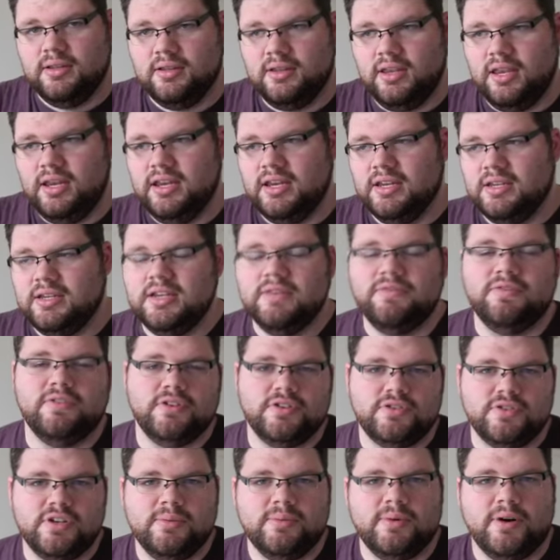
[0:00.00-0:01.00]
need
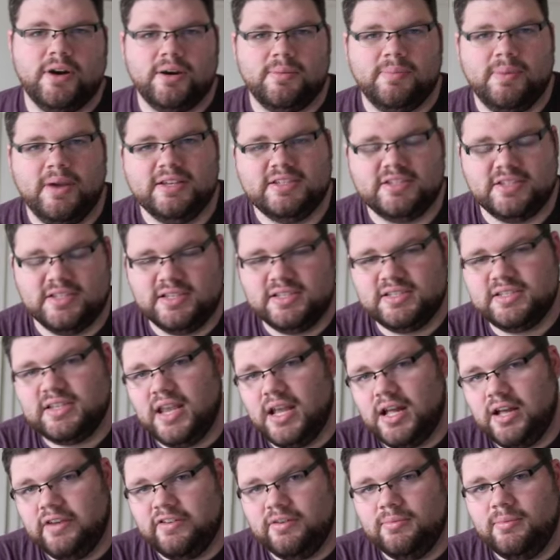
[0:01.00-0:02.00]
different tree bark based on the
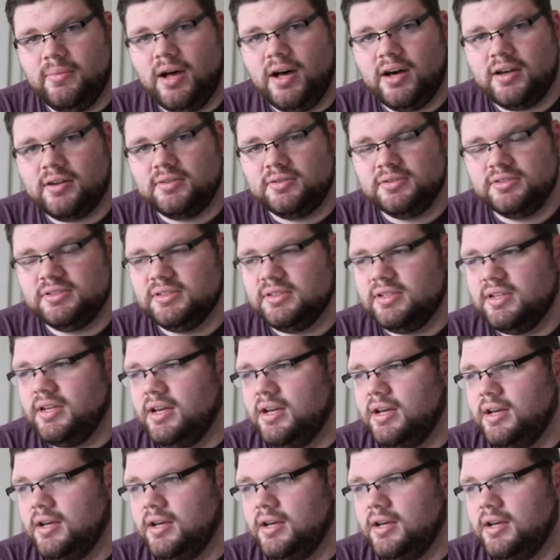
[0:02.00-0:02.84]
scale of your models,